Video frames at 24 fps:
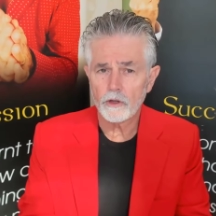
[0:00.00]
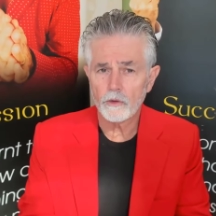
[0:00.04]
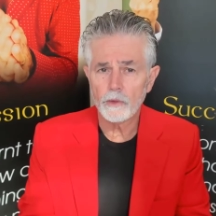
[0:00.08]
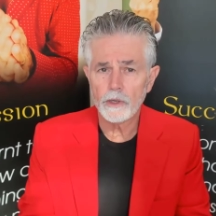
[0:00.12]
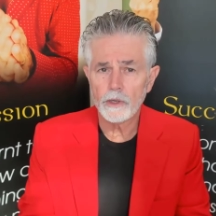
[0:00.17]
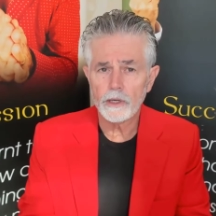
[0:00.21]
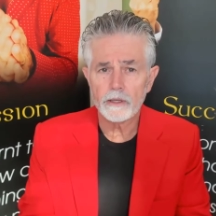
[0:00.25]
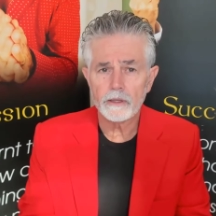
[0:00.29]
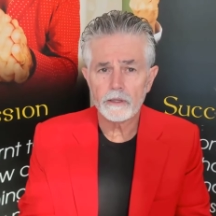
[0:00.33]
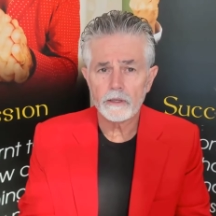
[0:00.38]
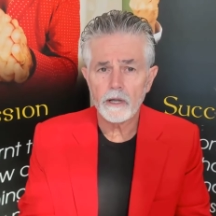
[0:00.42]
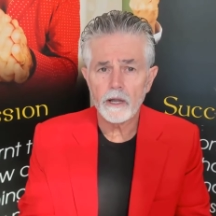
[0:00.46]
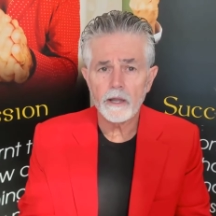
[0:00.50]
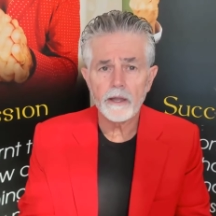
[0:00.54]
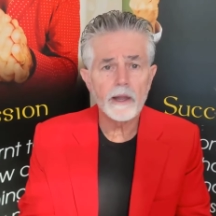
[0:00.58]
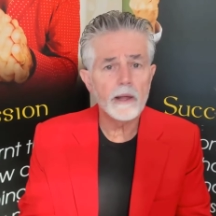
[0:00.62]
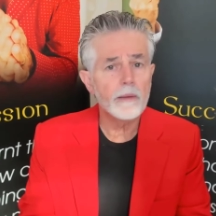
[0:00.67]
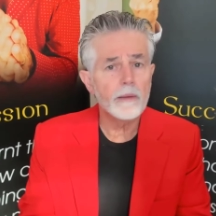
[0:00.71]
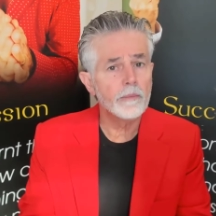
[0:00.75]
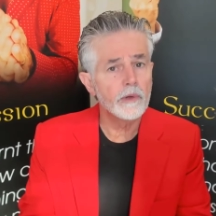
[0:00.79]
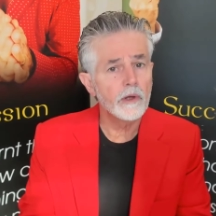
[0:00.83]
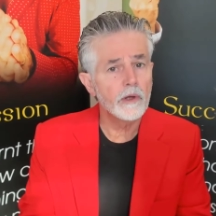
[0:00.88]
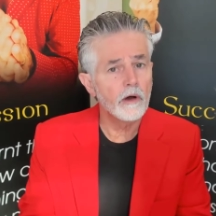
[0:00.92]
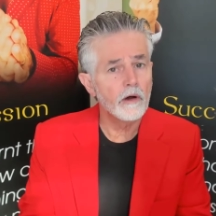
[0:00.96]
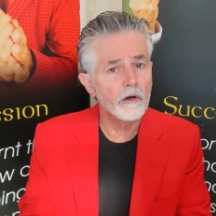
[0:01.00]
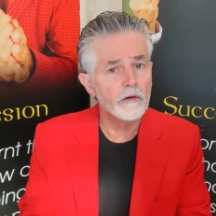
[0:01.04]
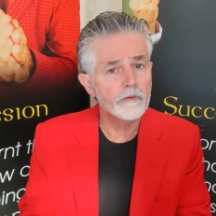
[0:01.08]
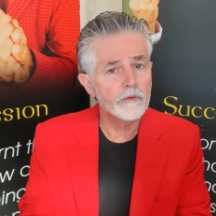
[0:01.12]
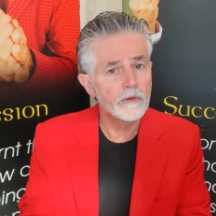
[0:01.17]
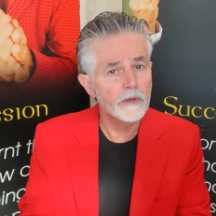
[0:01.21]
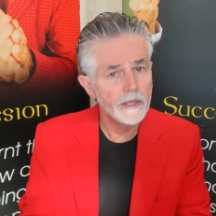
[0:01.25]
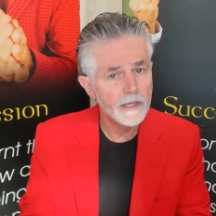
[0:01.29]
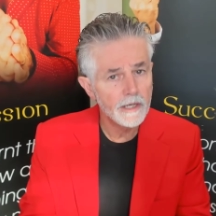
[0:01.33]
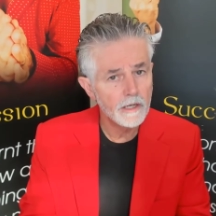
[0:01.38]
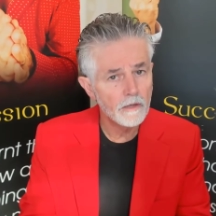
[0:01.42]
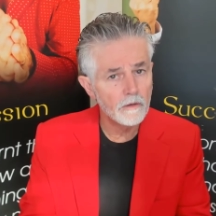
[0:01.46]
the week that a number of
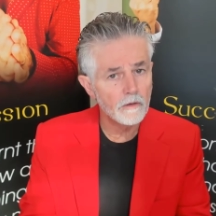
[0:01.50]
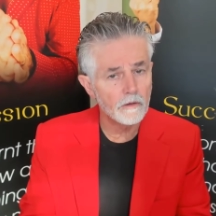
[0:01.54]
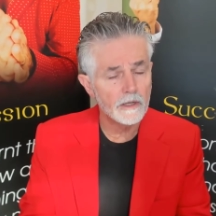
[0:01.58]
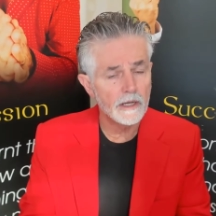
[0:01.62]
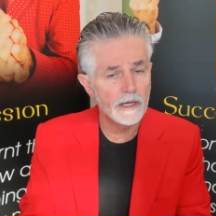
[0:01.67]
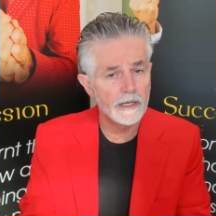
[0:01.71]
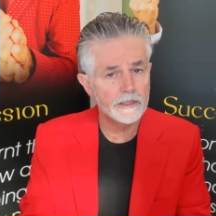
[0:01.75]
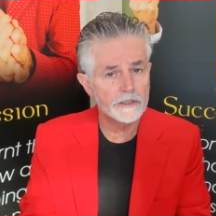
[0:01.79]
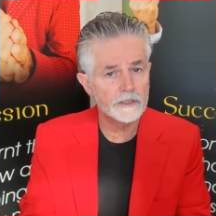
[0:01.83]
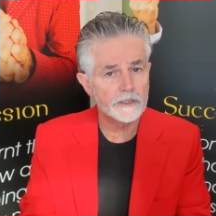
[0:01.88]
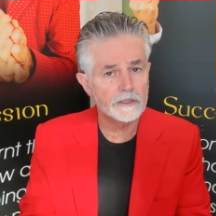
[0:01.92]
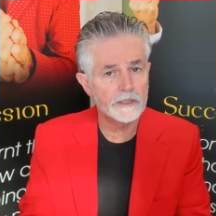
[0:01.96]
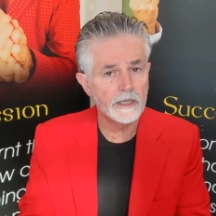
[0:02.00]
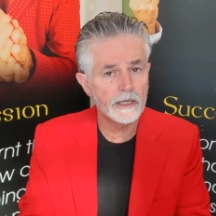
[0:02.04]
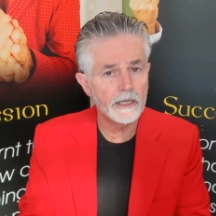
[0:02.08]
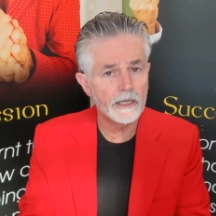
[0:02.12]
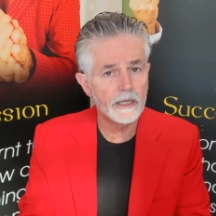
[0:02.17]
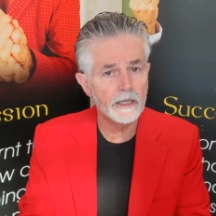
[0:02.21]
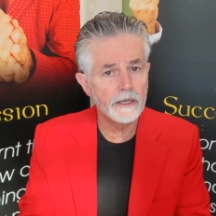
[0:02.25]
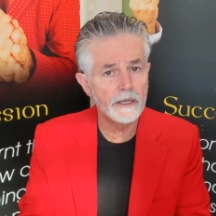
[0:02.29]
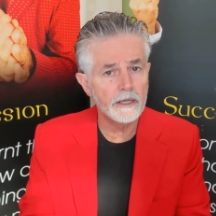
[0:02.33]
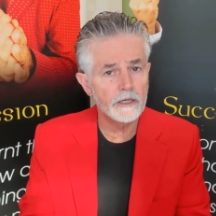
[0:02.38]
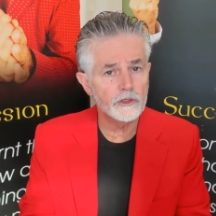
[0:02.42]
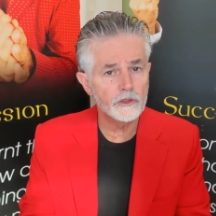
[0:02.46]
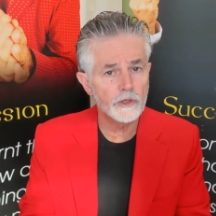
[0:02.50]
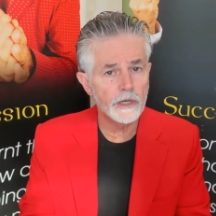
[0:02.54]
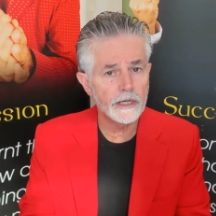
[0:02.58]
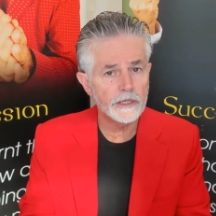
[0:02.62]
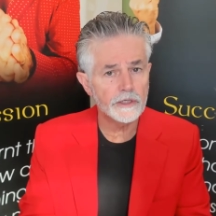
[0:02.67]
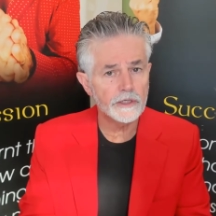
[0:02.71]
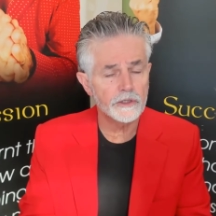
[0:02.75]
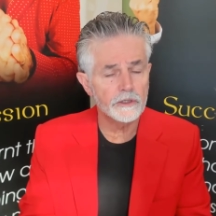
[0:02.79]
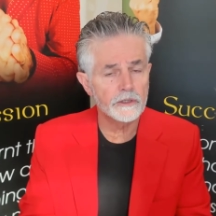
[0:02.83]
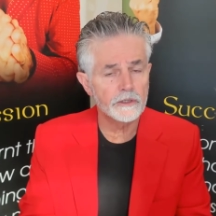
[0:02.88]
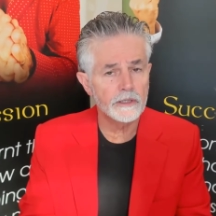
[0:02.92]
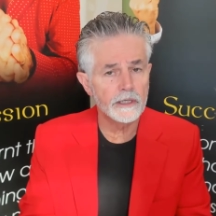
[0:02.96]
legal cases are getting
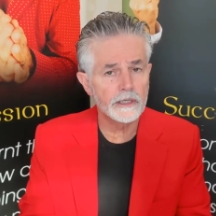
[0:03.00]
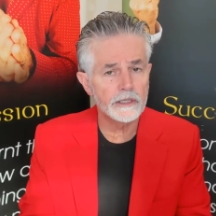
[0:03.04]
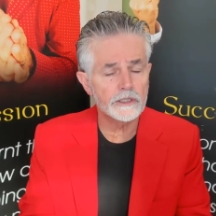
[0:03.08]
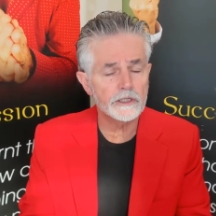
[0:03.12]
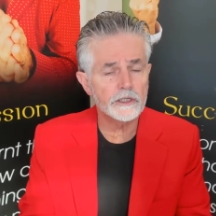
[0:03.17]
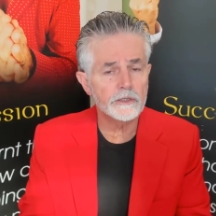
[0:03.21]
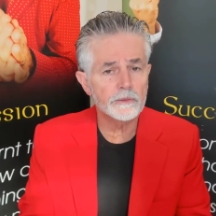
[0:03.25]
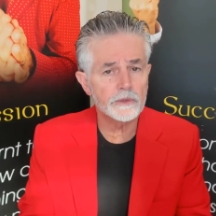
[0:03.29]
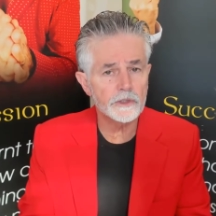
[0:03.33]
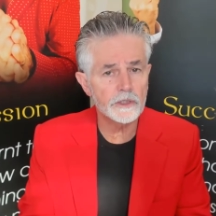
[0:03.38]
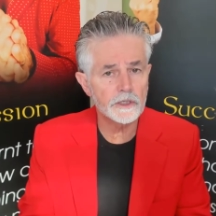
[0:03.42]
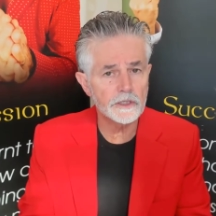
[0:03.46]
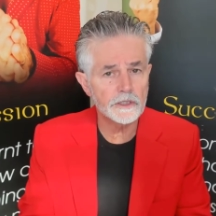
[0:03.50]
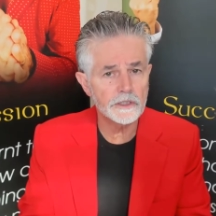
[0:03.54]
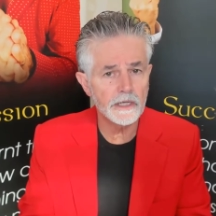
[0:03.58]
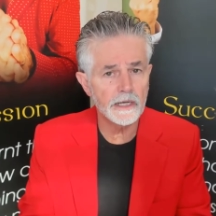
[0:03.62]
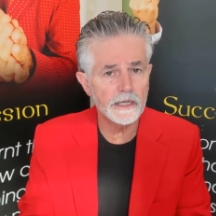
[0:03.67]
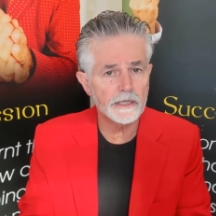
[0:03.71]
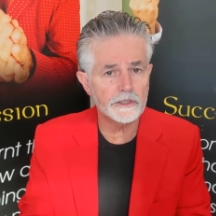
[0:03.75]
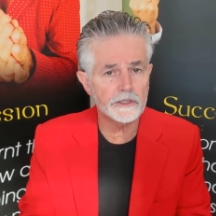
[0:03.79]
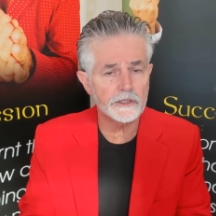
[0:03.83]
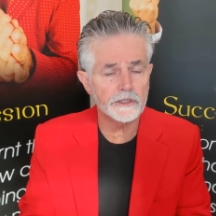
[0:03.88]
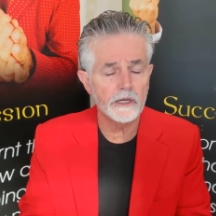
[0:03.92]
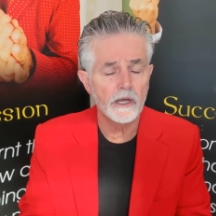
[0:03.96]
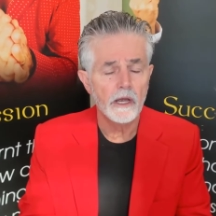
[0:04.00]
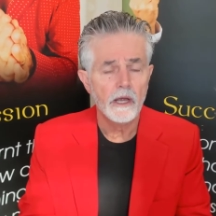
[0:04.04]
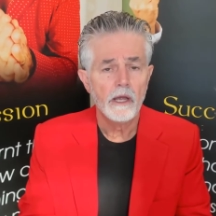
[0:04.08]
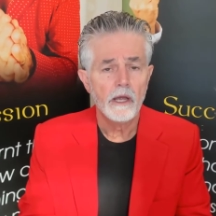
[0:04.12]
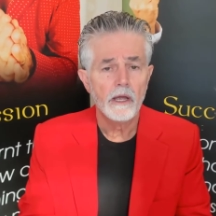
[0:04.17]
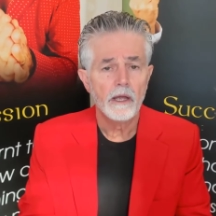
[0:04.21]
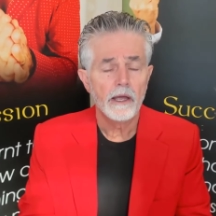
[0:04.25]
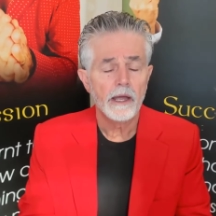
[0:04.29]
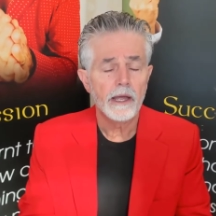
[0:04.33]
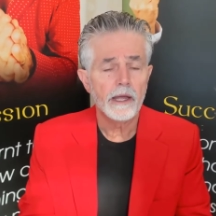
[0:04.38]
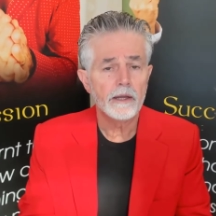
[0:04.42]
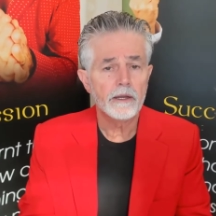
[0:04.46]
traction. There's some success,
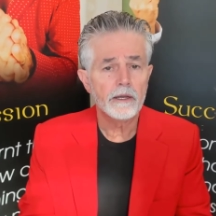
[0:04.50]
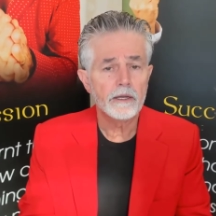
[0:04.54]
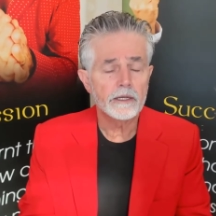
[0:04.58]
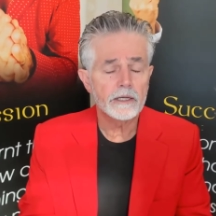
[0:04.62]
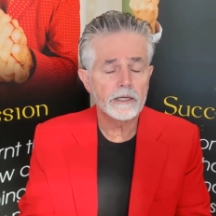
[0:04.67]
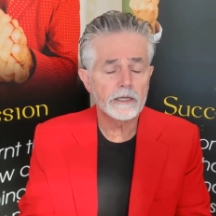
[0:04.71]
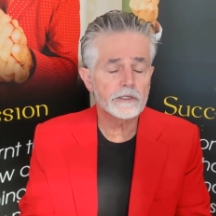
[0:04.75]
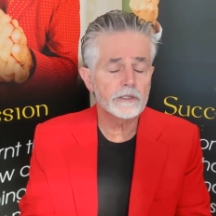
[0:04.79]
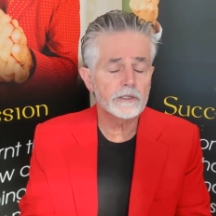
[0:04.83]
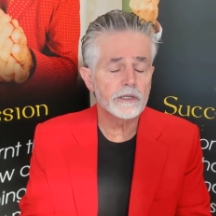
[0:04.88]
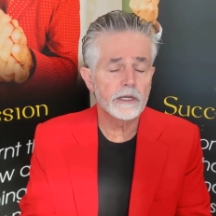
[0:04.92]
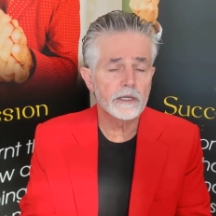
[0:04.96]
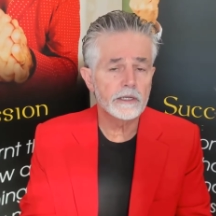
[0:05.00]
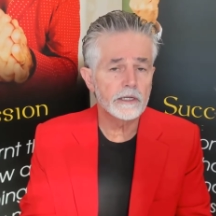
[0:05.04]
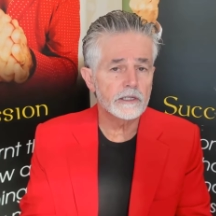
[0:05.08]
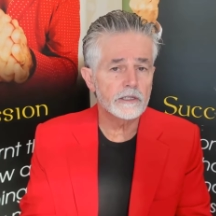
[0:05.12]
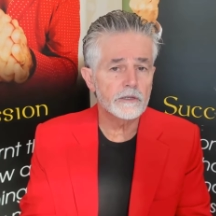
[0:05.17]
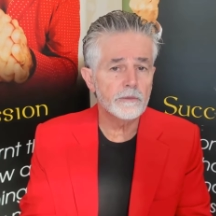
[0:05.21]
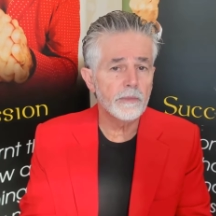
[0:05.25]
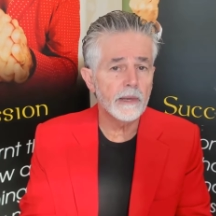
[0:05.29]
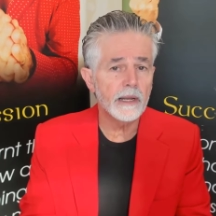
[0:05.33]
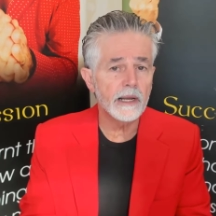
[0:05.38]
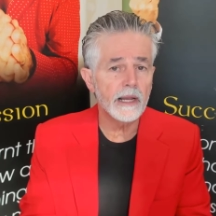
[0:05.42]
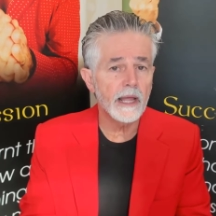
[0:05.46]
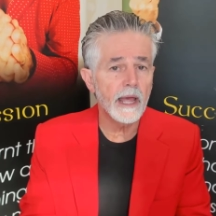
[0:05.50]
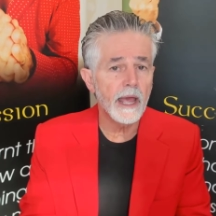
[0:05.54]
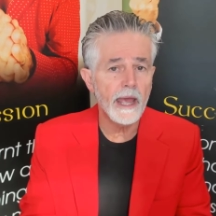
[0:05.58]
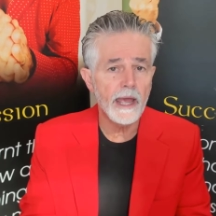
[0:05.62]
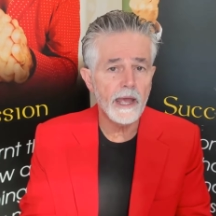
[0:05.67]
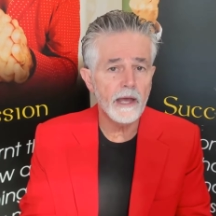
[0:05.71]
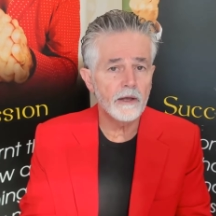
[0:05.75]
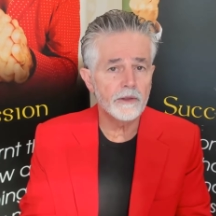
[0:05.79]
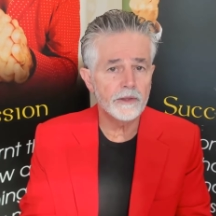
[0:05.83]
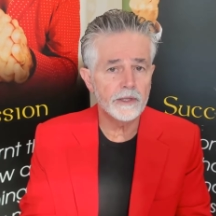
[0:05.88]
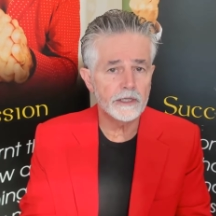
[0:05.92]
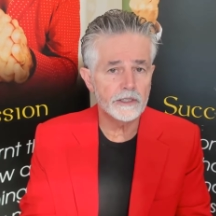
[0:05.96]
and it doesn't matter
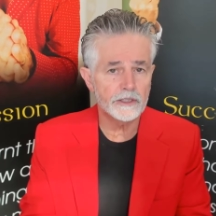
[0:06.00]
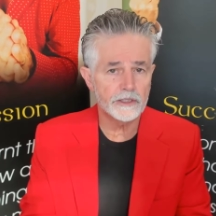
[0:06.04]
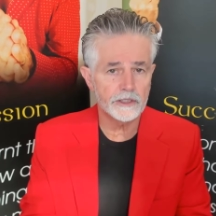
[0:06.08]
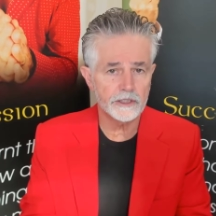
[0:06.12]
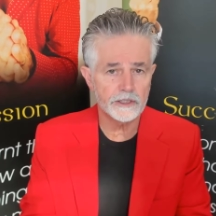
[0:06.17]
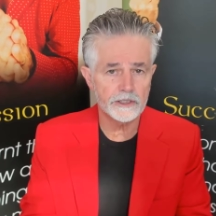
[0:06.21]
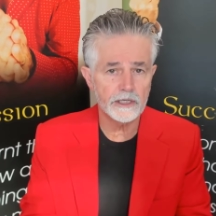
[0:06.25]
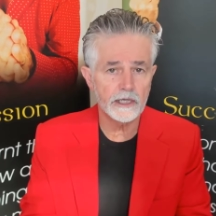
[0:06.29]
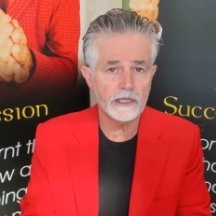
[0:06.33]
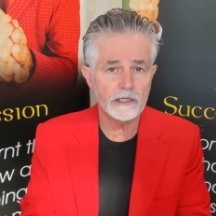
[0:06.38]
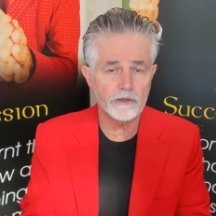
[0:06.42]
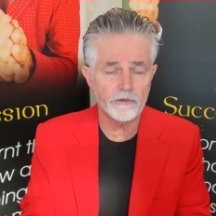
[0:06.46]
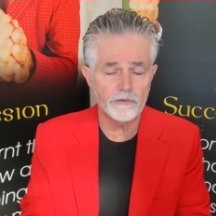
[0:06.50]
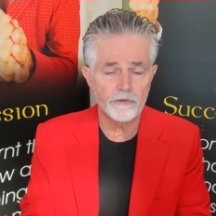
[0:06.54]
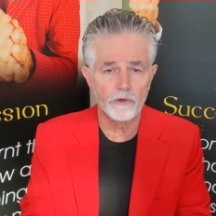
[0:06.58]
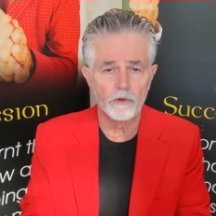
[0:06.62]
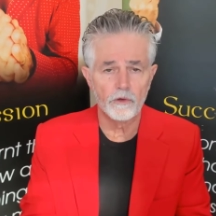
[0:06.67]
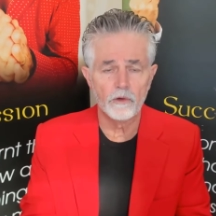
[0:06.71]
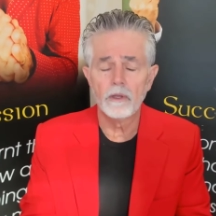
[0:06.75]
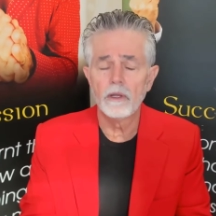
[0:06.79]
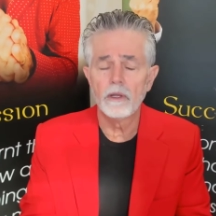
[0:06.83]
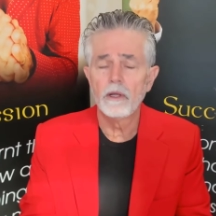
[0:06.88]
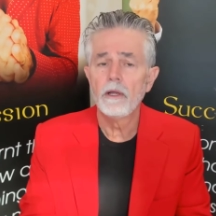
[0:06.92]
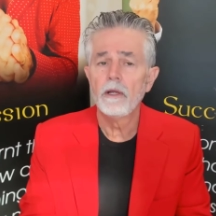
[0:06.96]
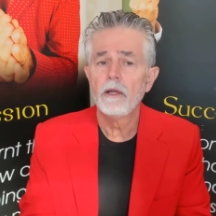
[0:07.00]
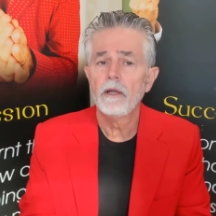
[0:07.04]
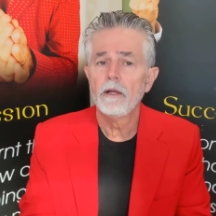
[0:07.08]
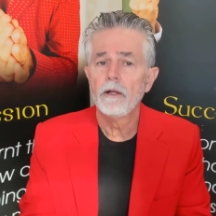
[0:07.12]
how they're successful.